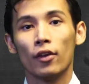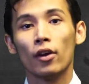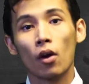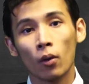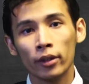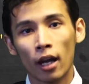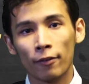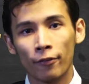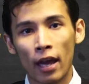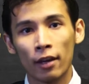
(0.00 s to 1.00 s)
There are only
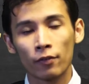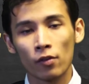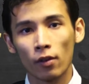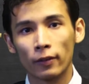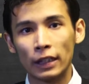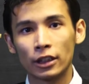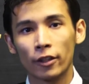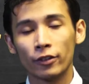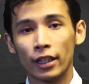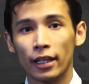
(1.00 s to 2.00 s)
a handful of
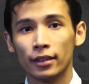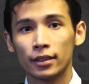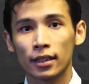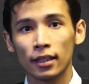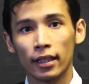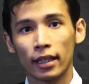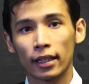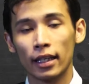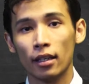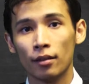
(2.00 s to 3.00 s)
HIV/AIDS
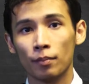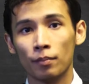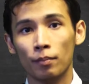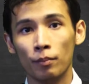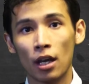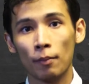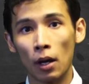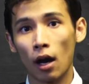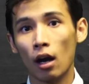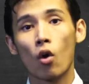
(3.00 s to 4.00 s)
clinics in
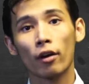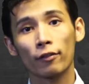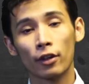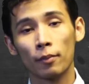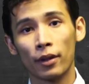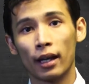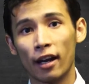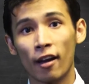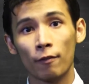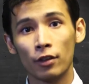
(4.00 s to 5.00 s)
Myanmar. One of them that
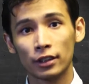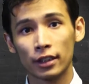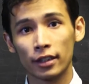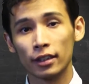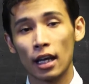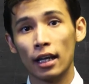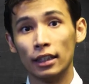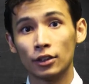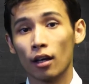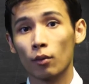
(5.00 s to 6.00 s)
I have visited
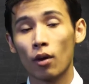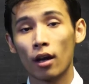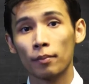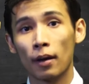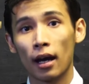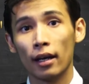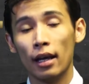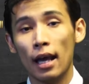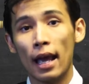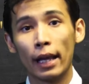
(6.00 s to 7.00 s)
is run
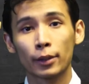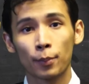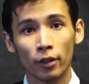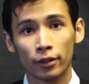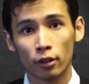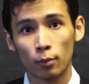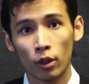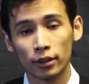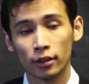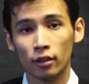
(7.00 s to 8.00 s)
by ex-political
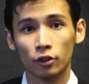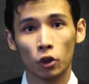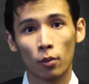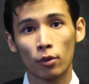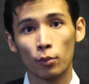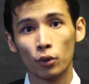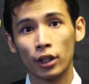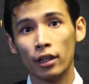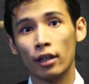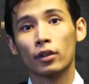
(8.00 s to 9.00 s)
prisoner Dr.
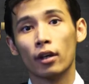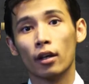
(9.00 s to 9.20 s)
Putin.